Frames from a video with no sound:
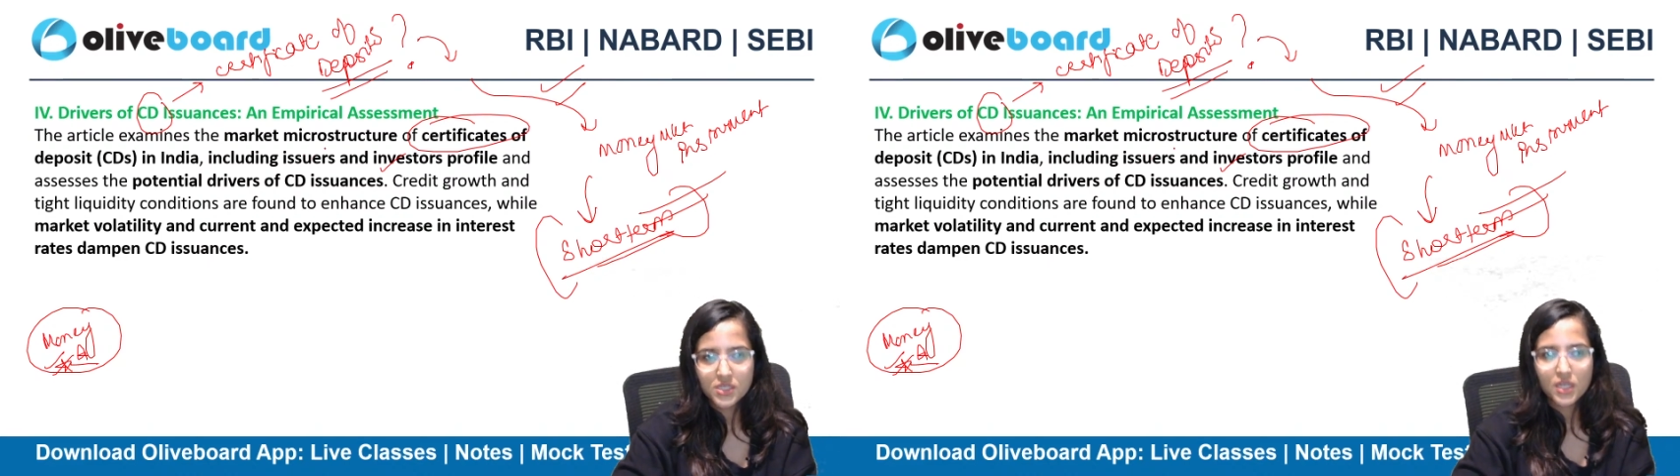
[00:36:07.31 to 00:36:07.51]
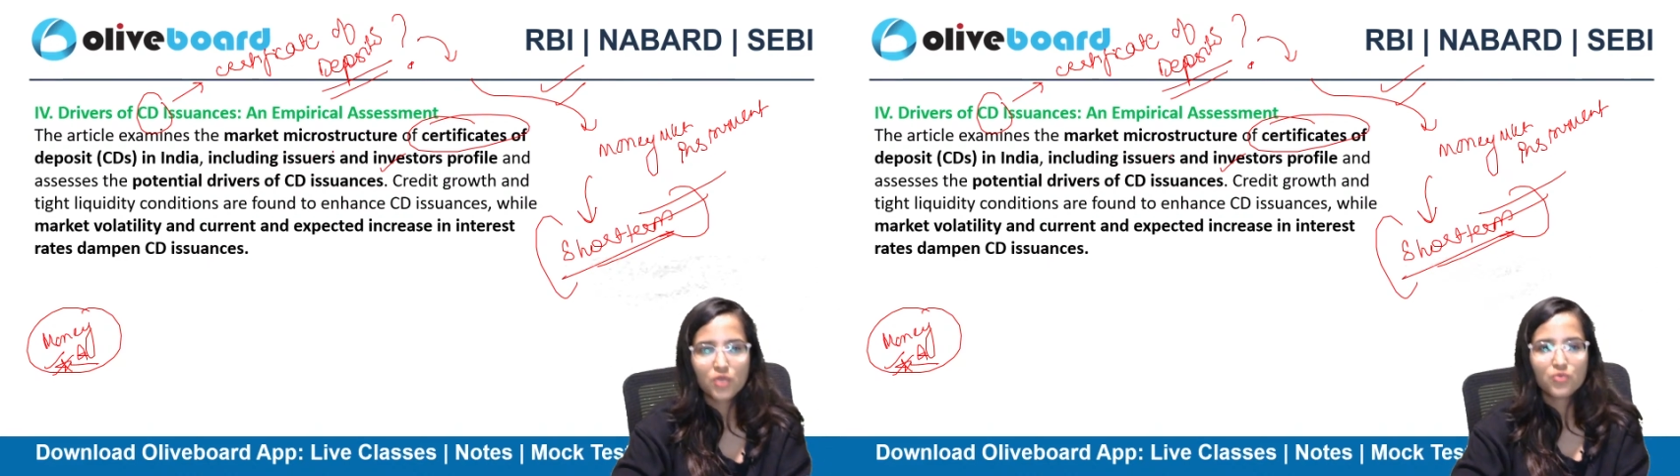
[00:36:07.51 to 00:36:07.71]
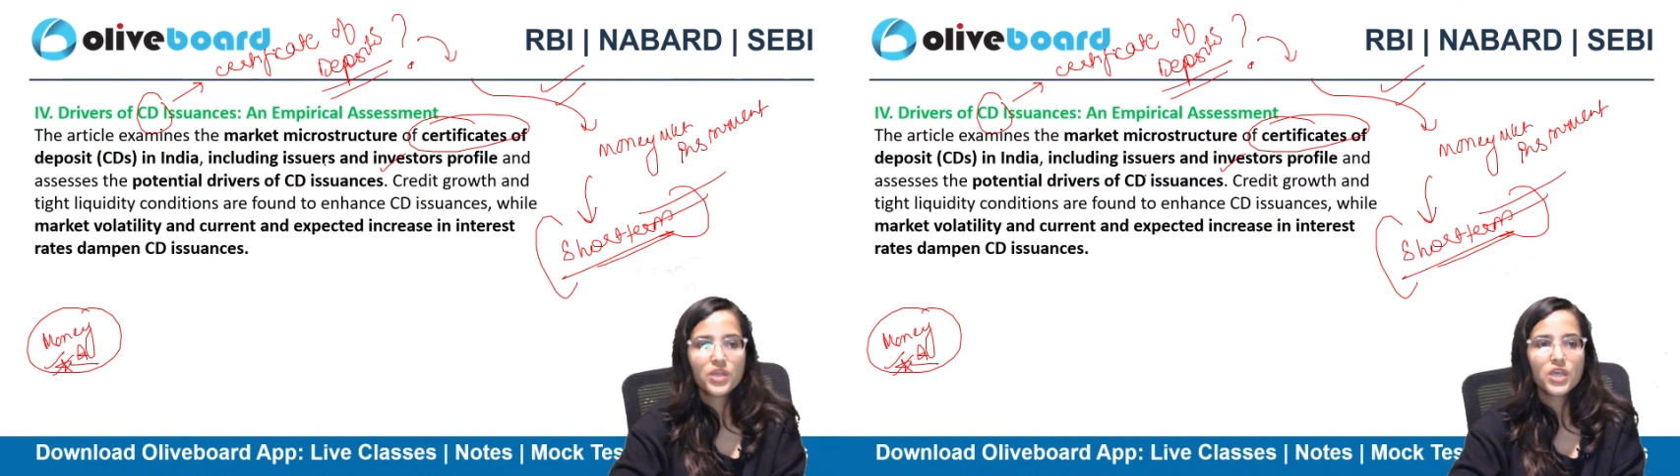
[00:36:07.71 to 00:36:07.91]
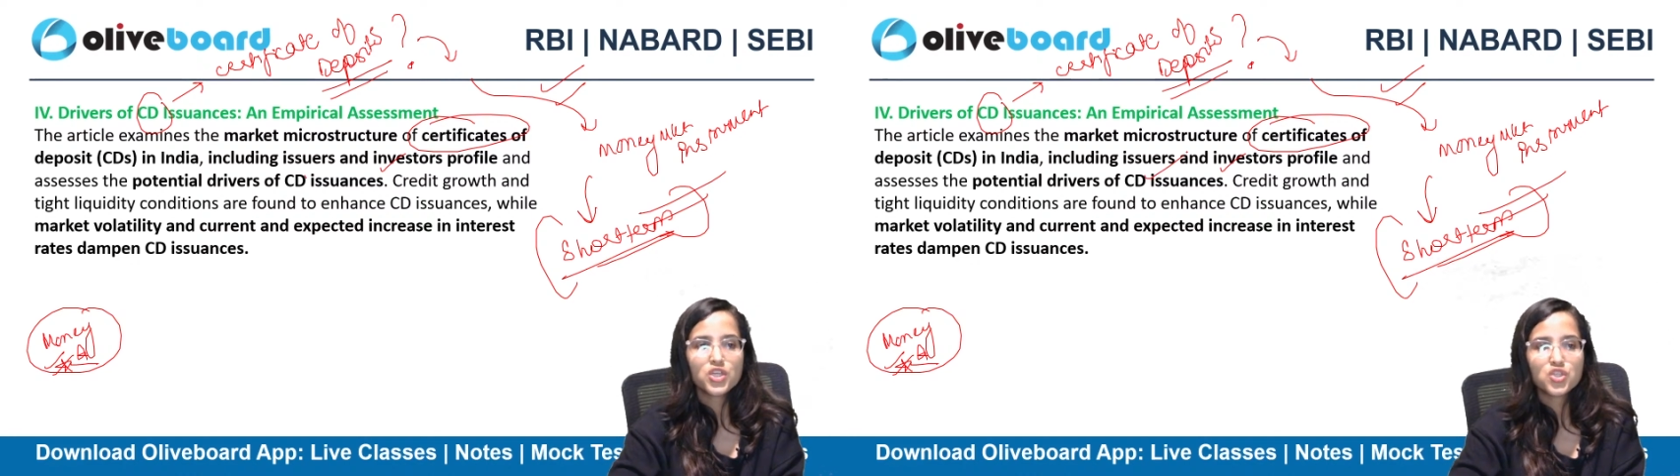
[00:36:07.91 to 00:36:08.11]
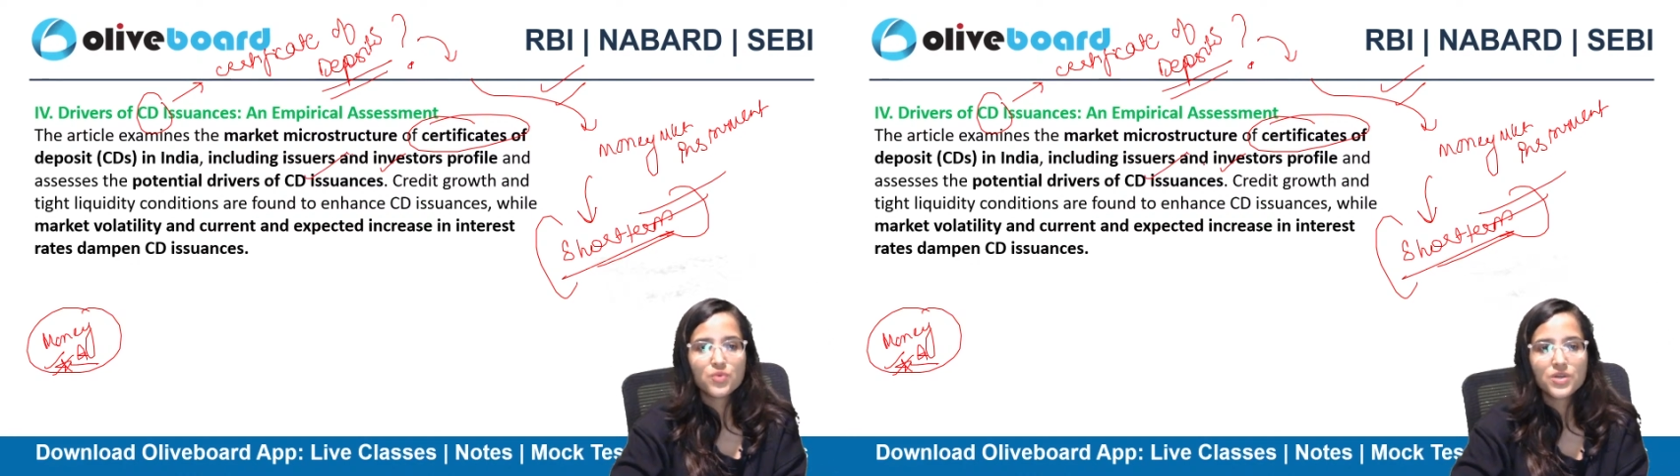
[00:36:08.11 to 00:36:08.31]
including
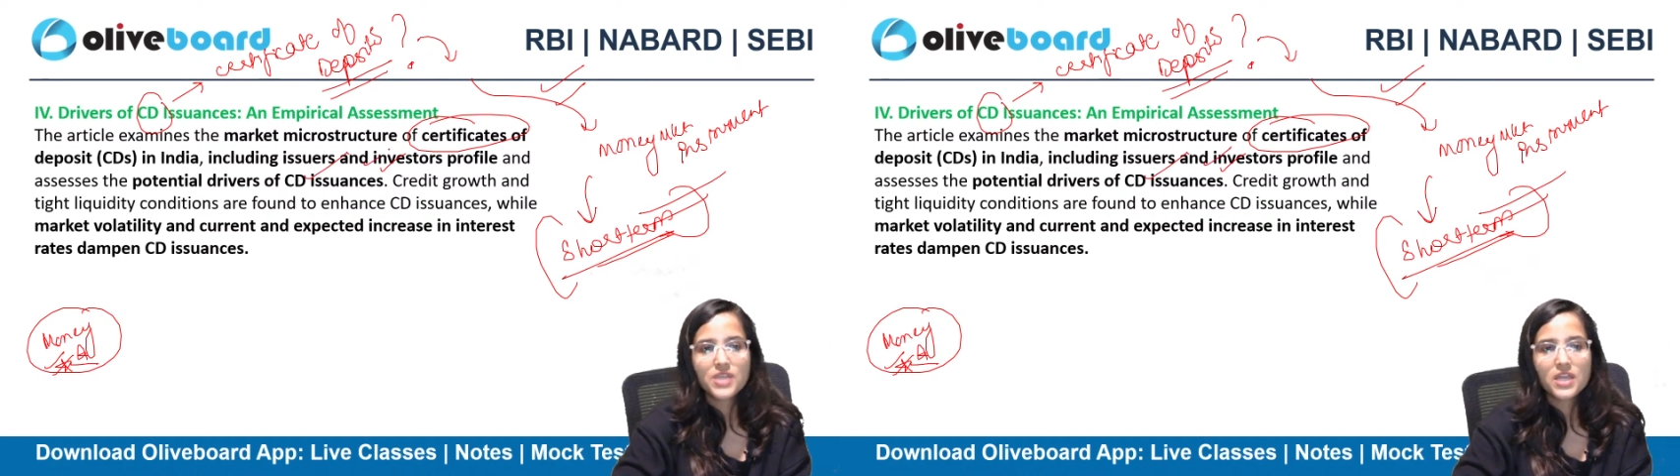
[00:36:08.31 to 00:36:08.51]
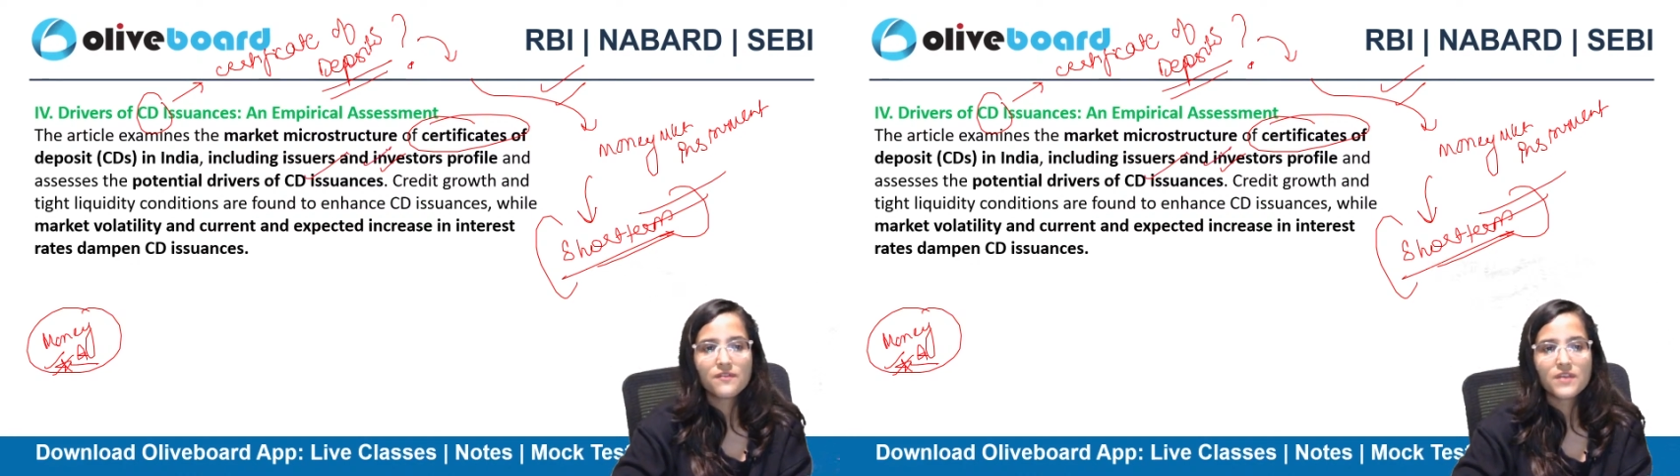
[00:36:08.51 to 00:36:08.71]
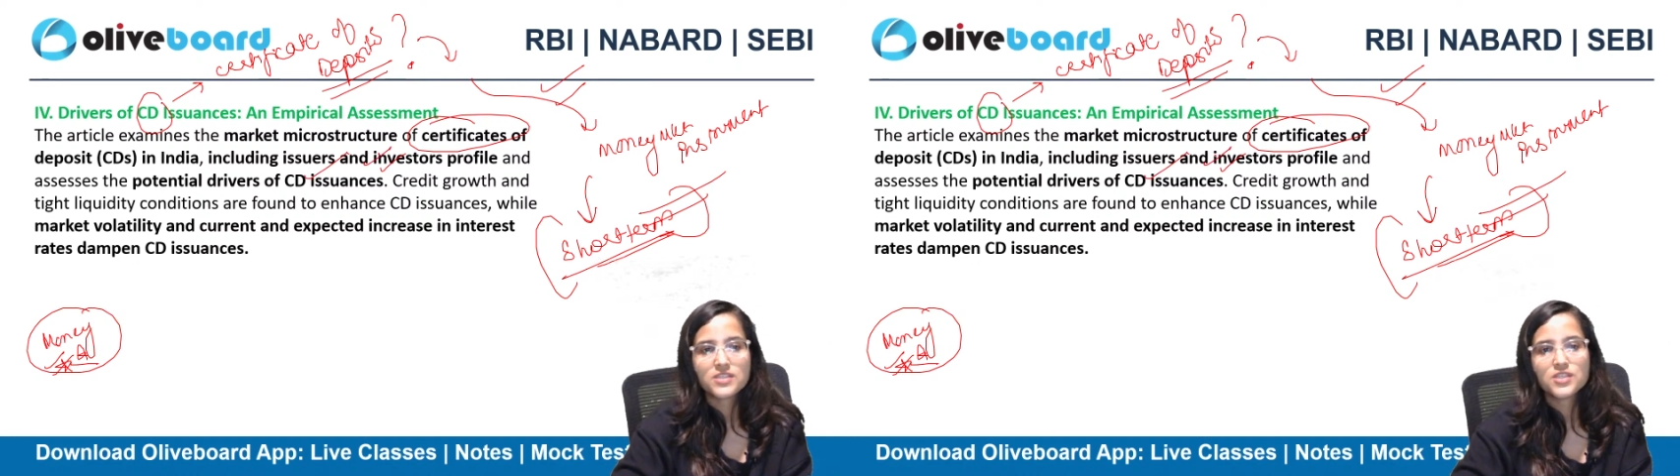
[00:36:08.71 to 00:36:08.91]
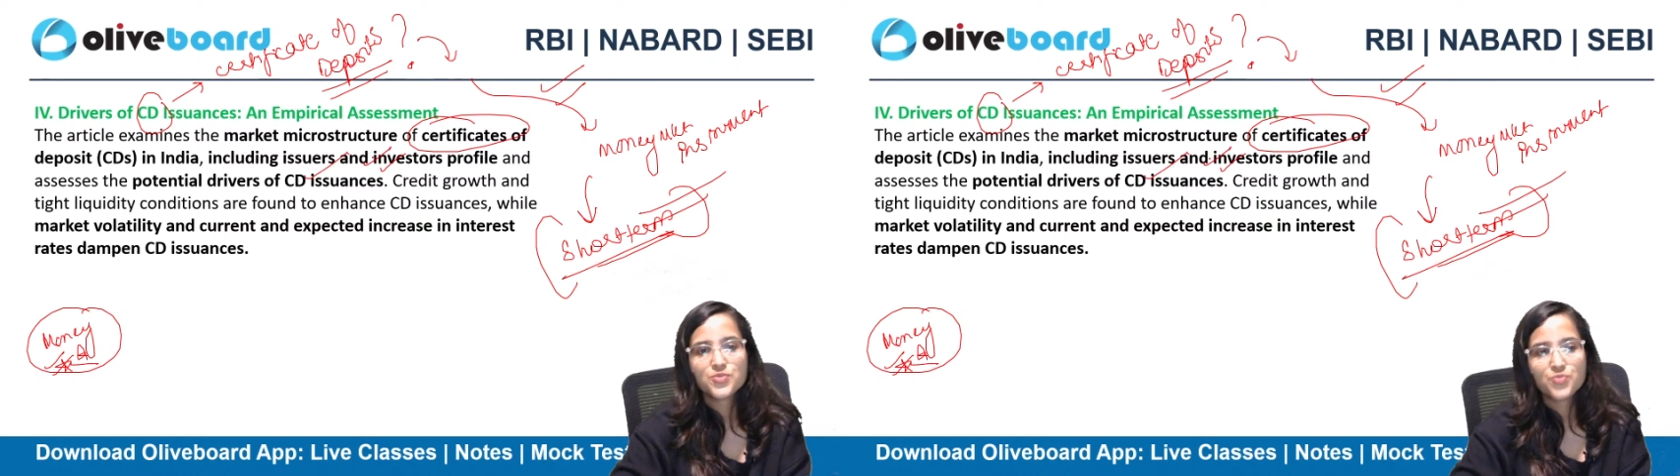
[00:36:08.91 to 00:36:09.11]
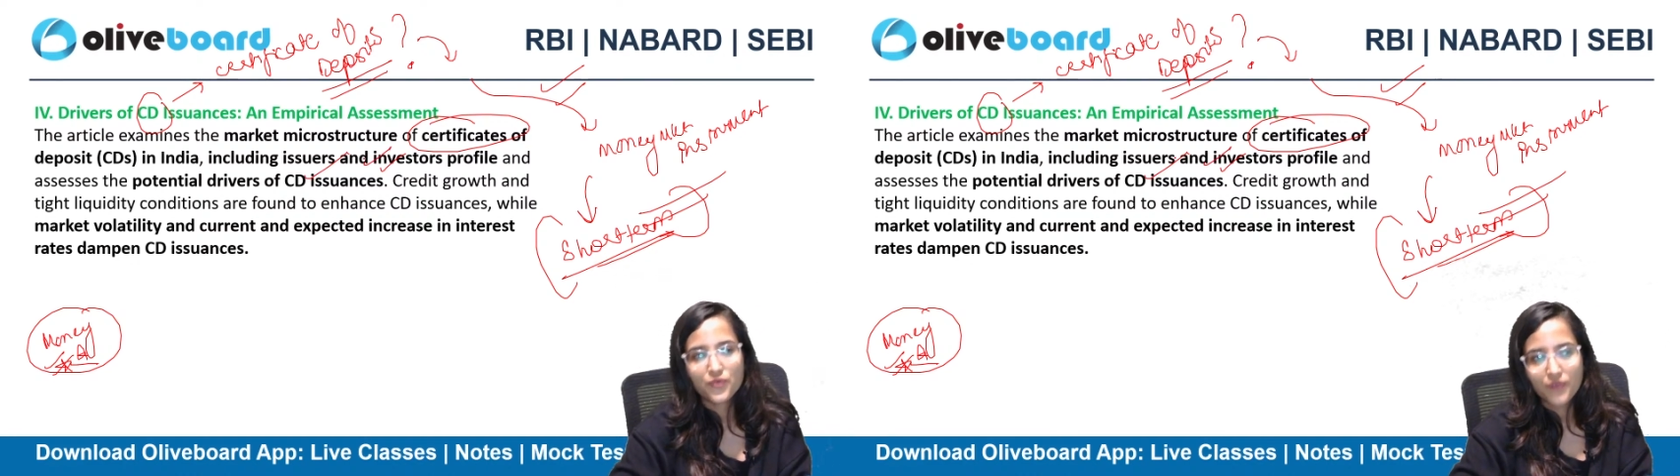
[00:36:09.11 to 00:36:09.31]
issuers and investors'
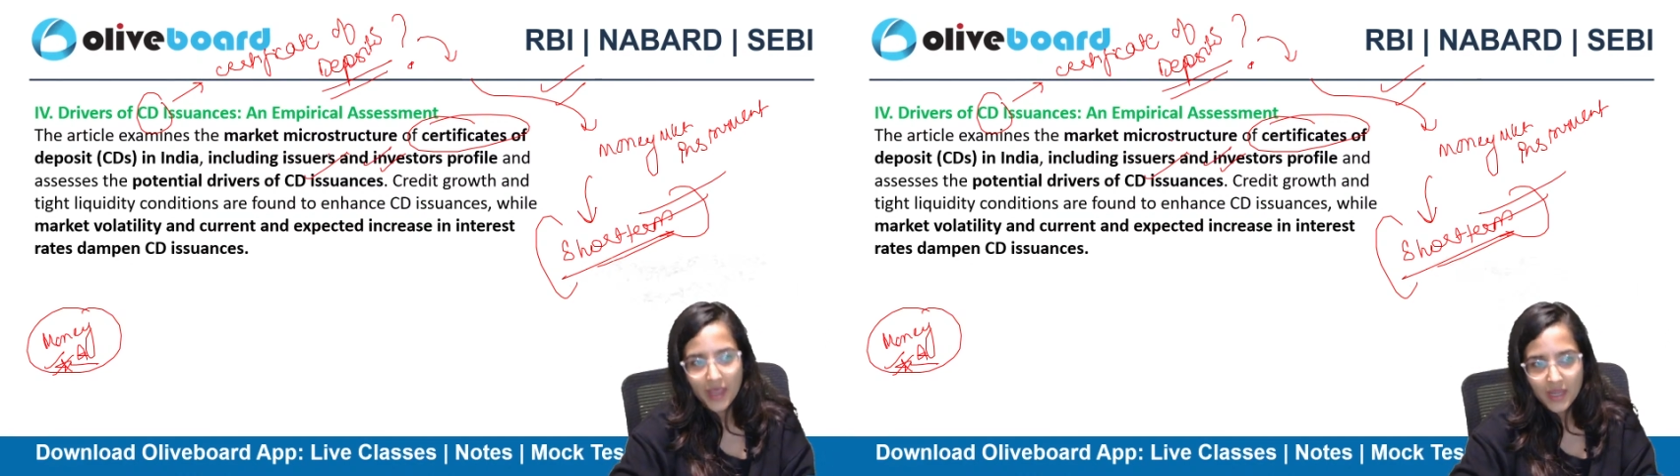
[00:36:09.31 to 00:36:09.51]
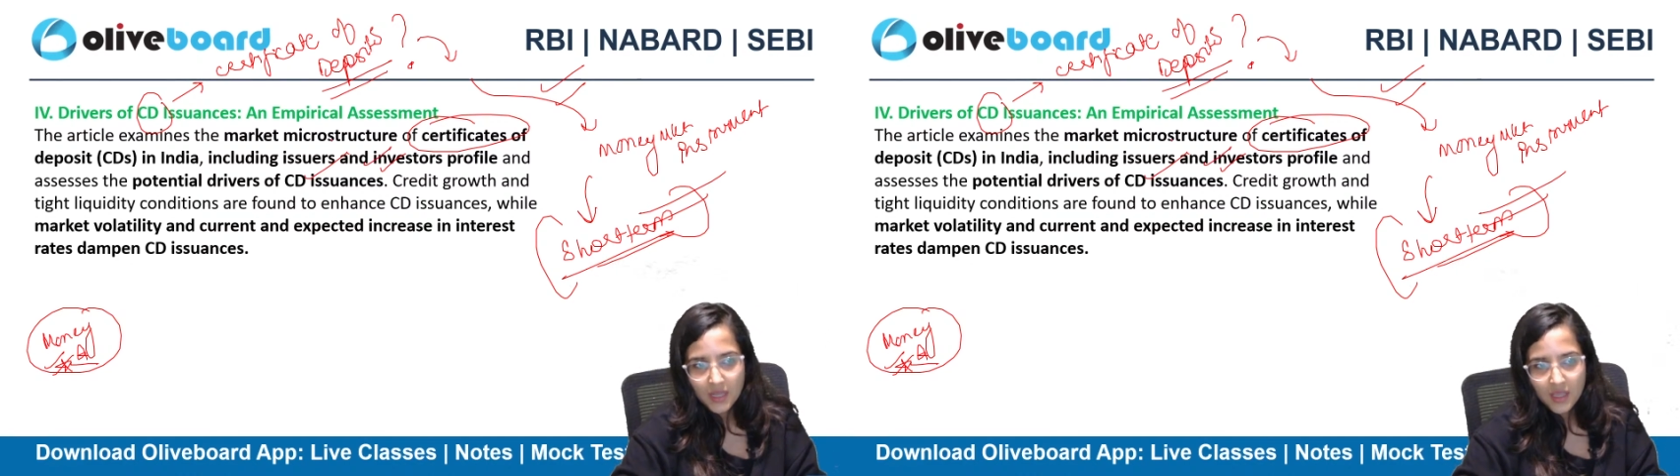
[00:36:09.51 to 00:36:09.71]
profile,